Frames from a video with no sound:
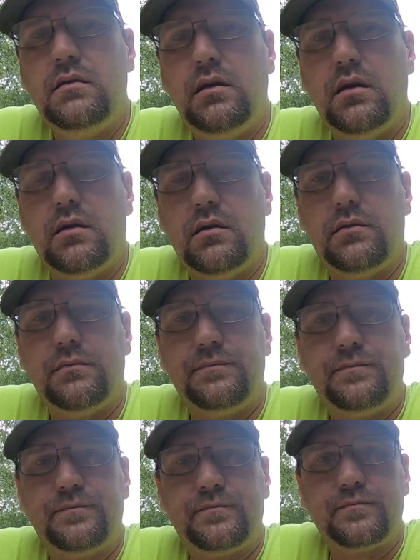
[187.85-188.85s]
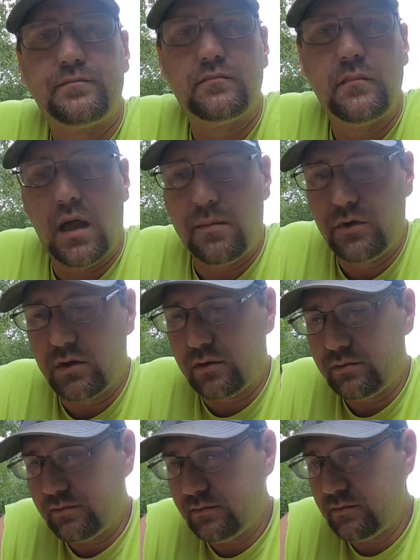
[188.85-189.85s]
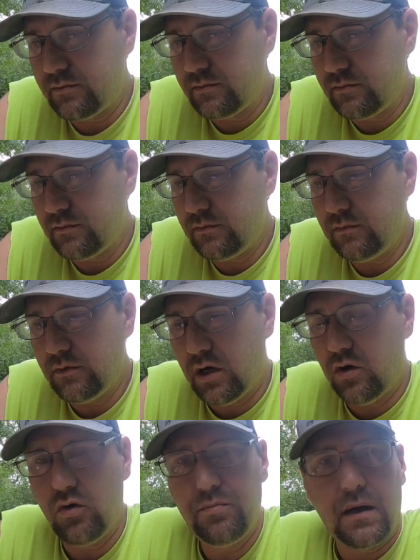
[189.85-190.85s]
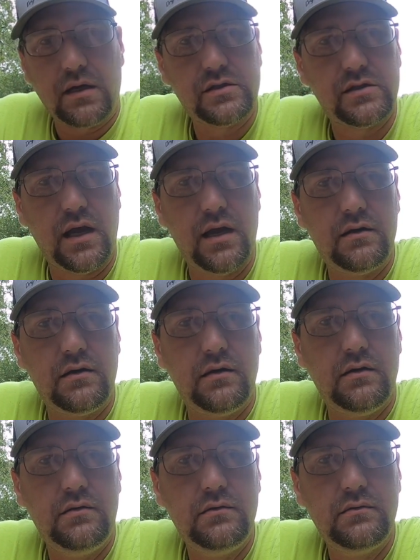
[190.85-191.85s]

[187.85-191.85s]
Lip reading: I'm gonna go with my standard